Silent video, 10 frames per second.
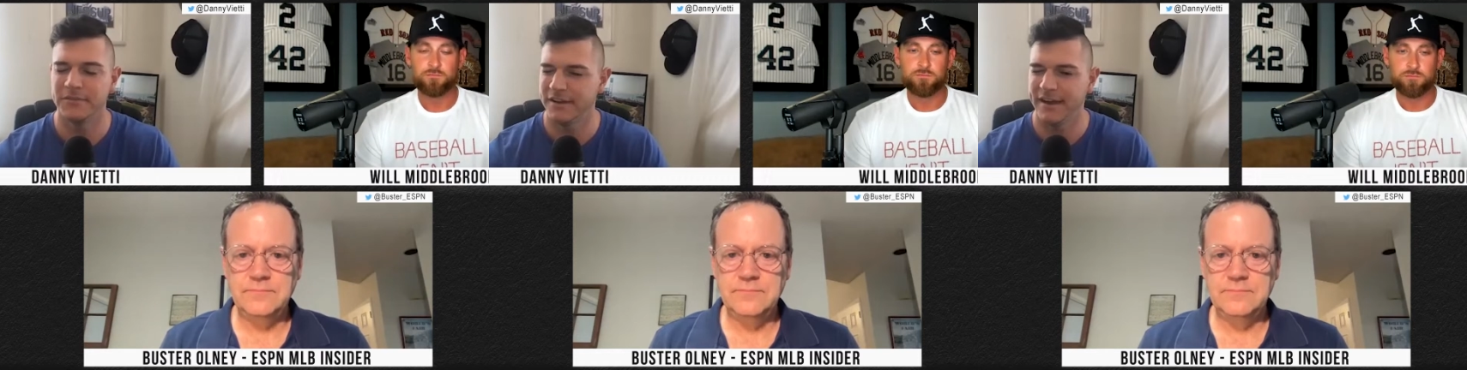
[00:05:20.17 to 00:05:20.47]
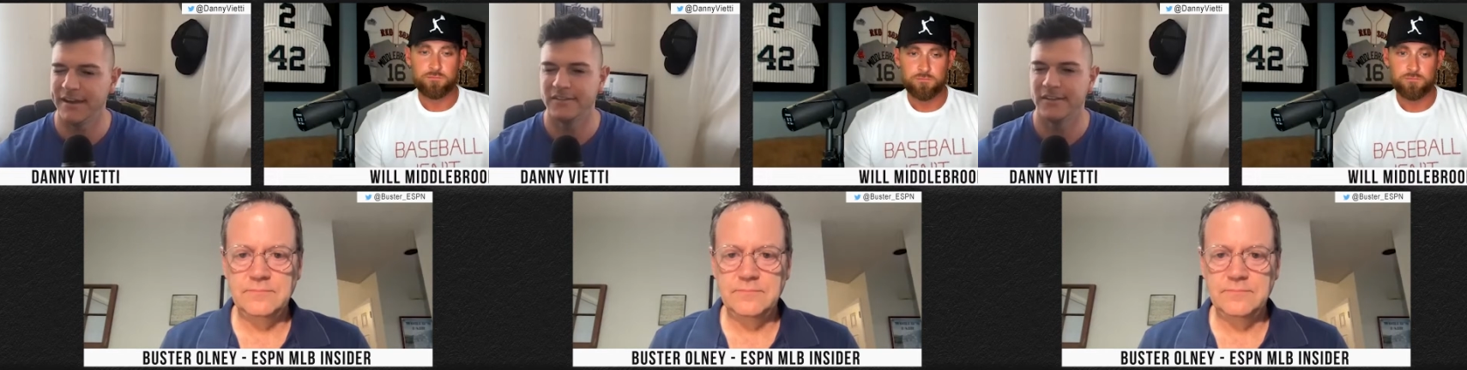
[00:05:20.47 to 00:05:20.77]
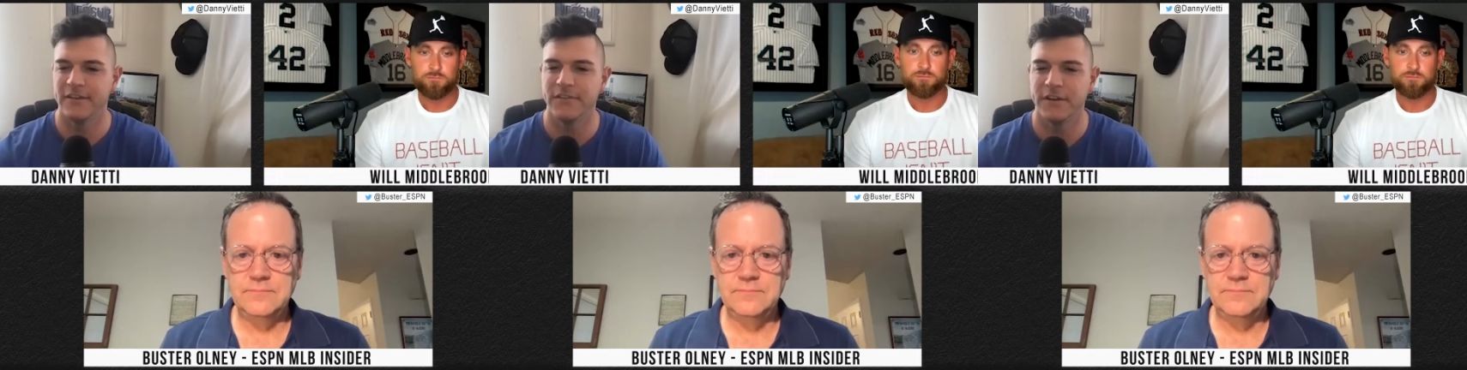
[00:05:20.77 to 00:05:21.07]
Speaker 1: tonight. Is
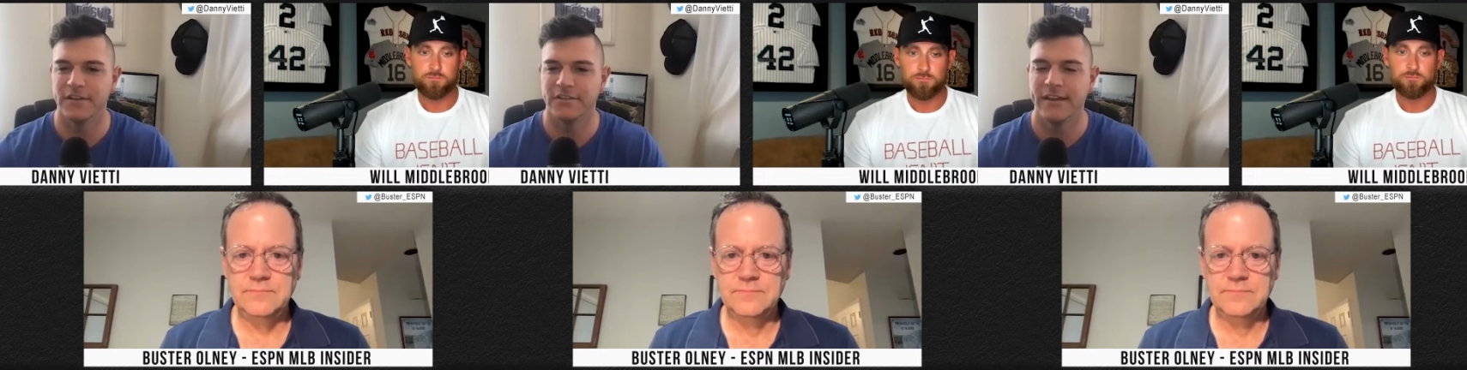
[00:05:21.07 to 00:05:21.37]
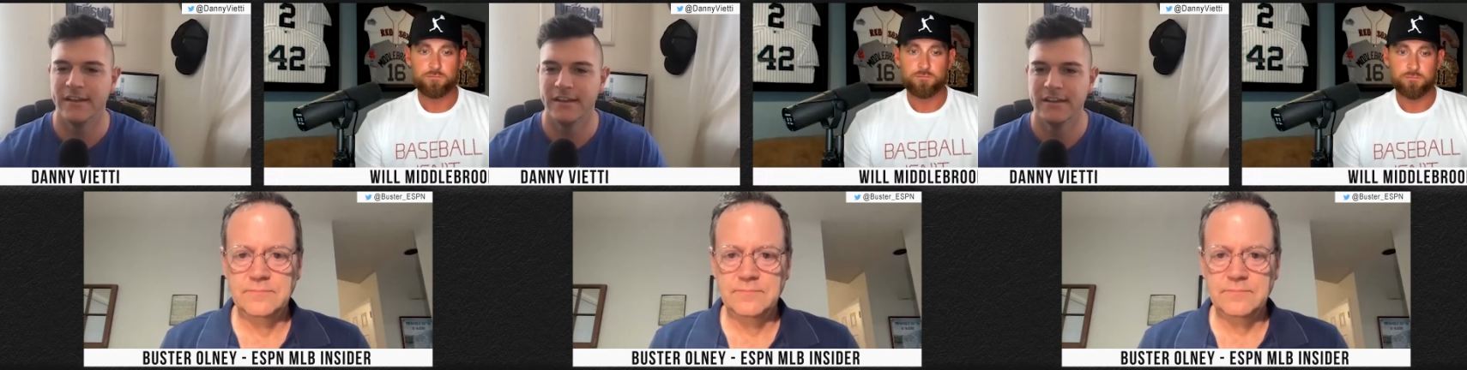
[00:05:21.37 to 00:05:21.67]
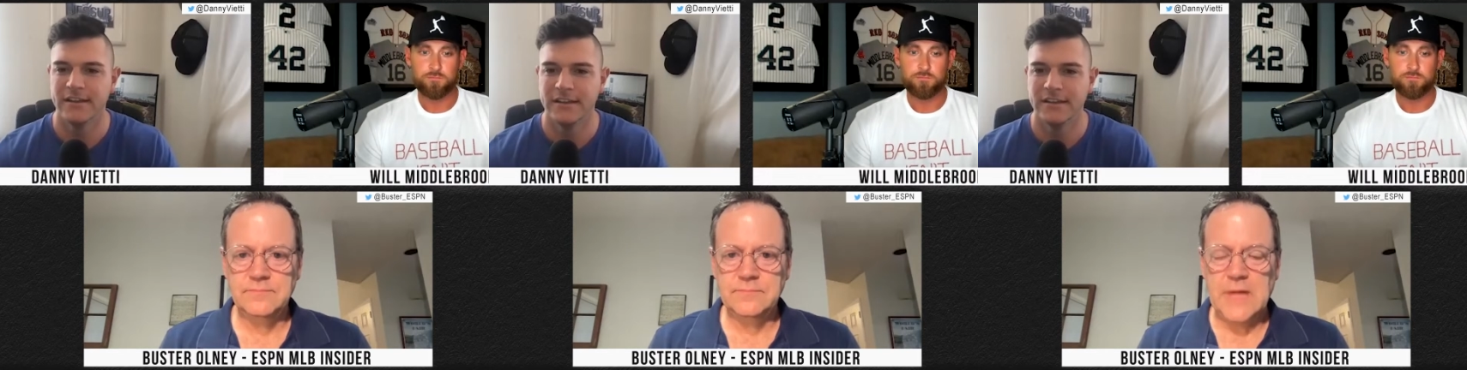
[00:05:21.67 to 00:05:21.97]
that fair to say?
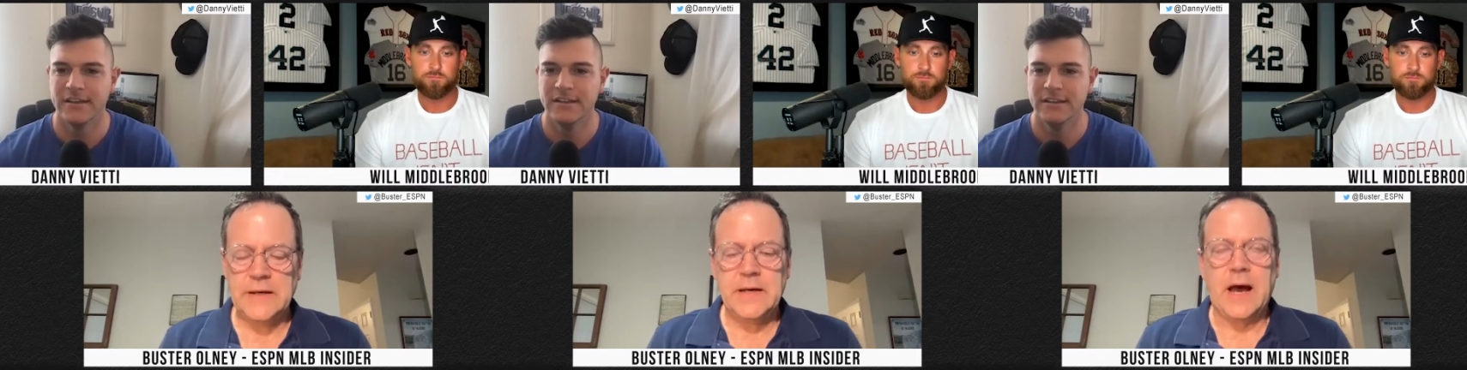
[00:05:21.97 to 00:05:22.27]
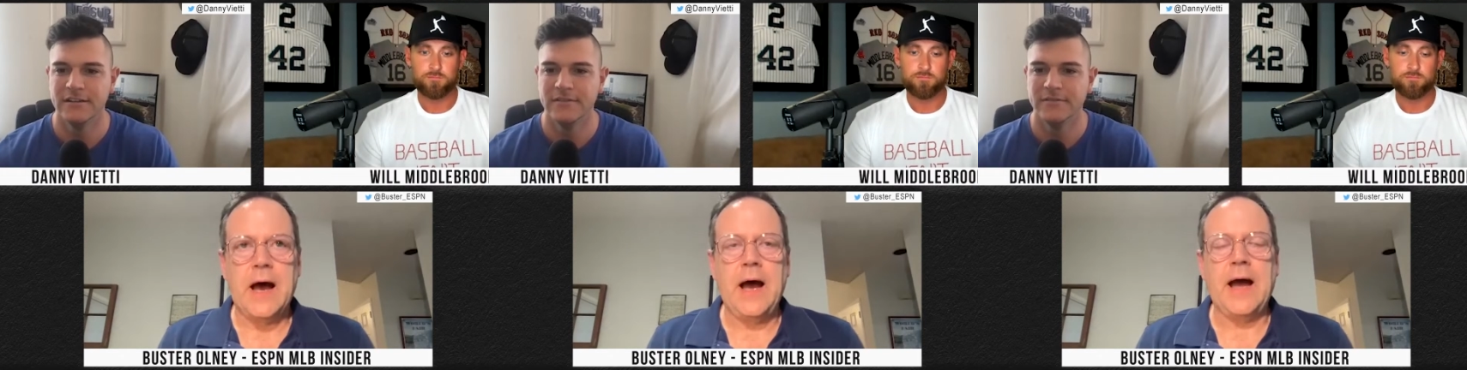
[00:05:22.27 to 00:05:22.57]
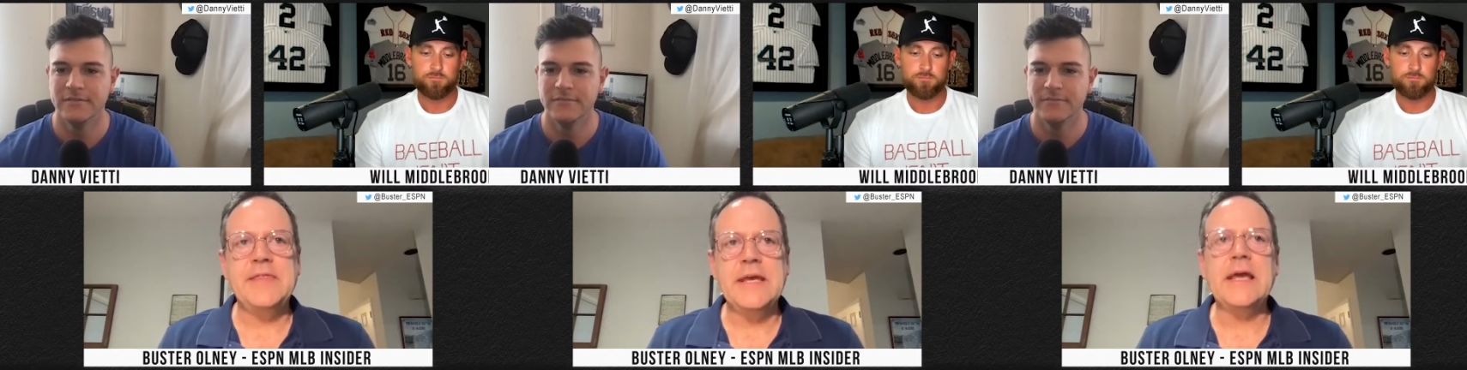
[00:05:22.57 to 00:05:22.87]

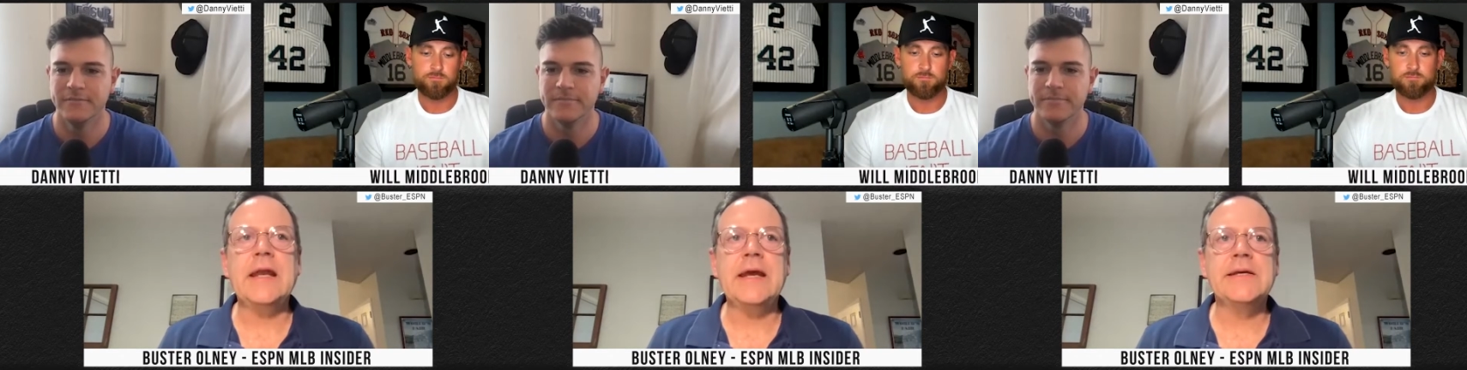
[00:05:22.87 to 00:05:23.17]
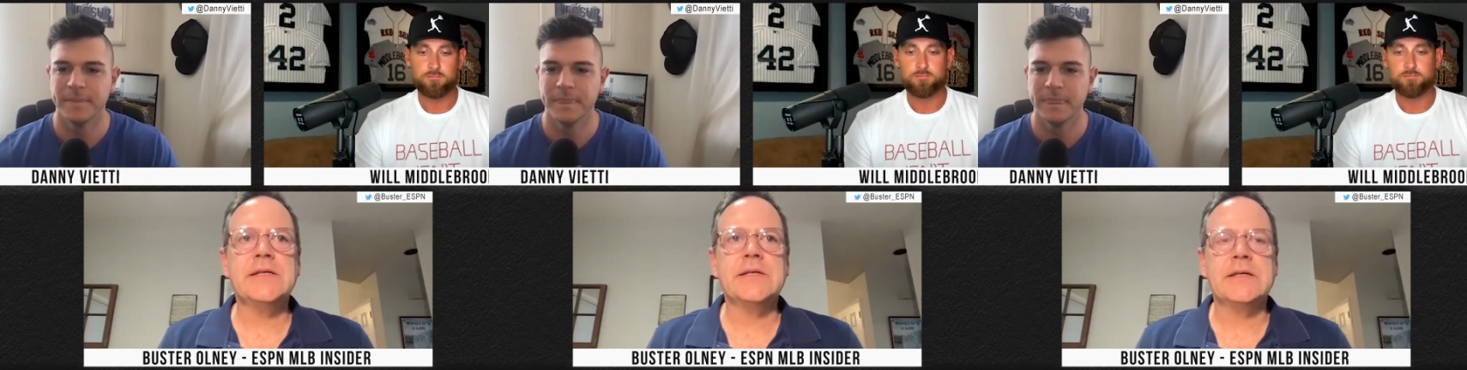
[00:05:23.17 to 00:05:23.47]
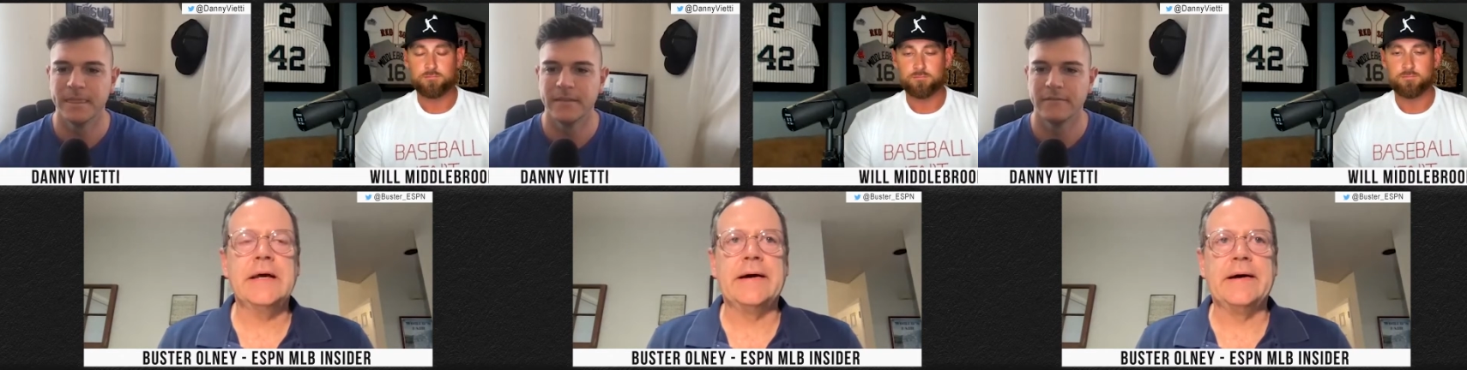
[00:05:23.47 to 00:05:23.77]
Speaker 2: I think it
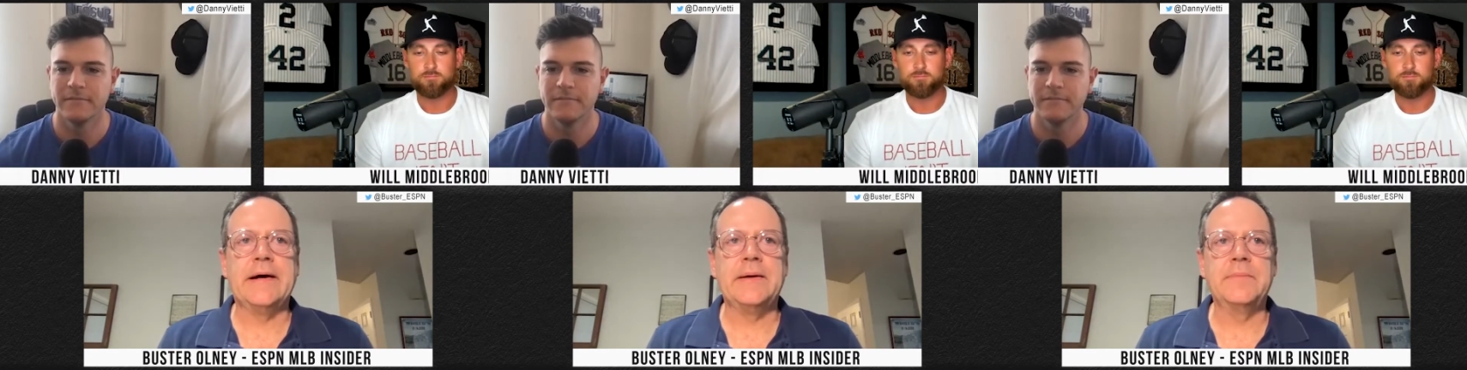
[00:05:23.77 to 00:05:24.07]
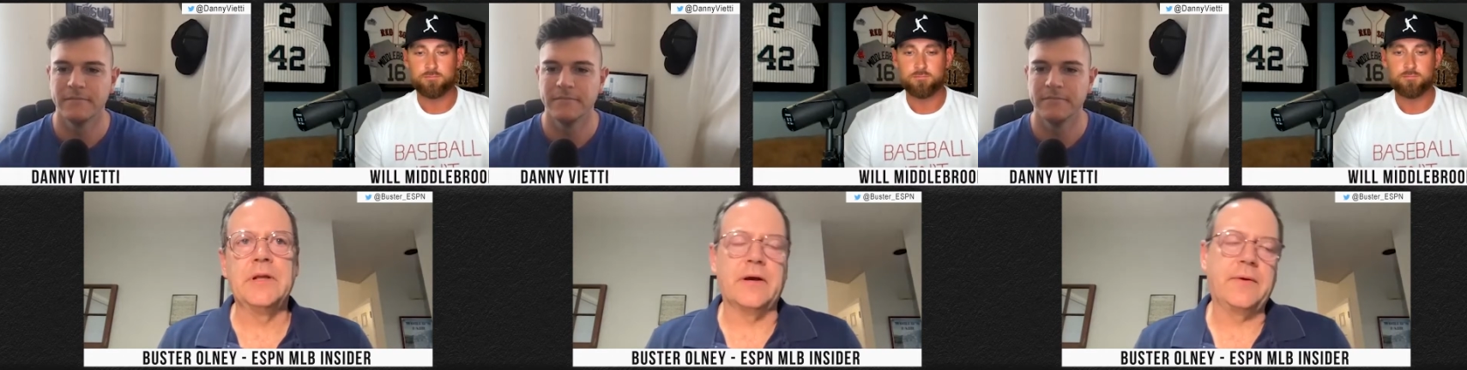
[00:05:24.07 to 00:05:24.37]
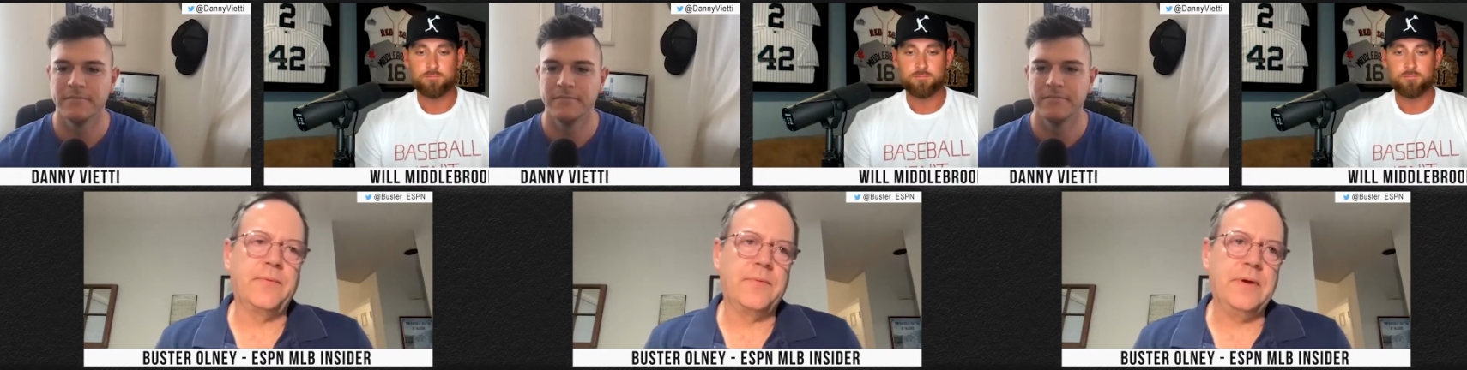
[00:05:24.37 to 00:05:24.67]
is. Um, look,
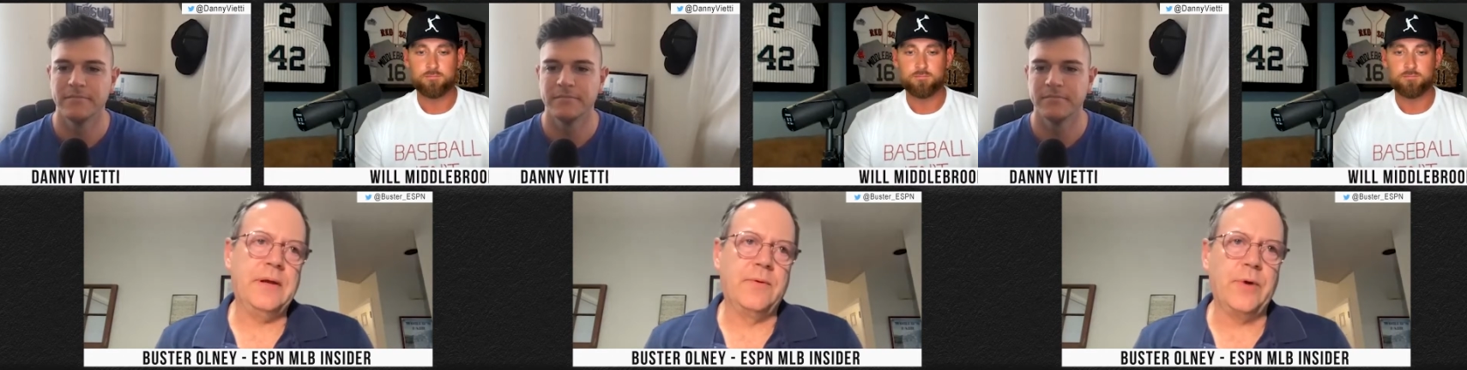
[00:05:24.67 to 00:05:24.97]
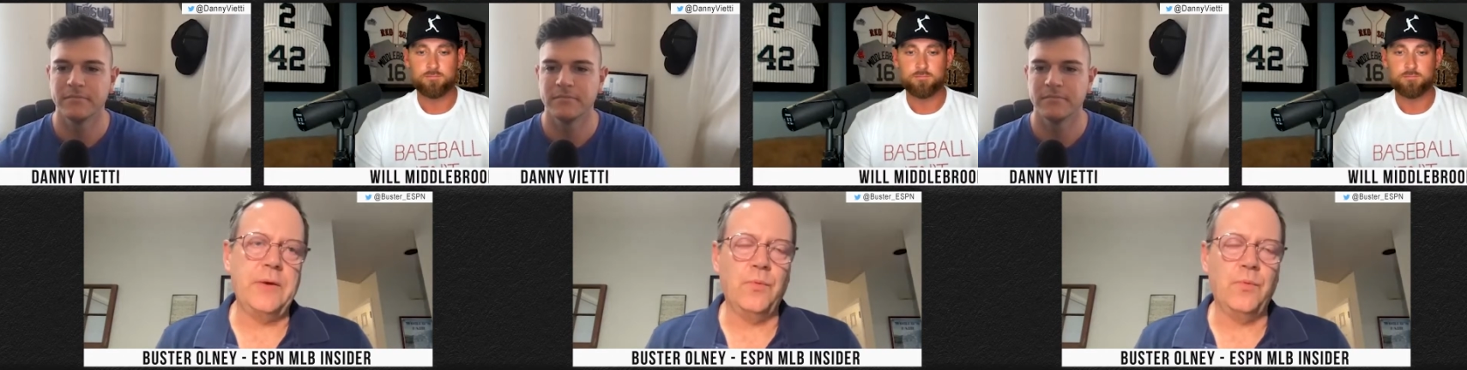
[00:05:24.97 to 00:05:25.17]
you know, we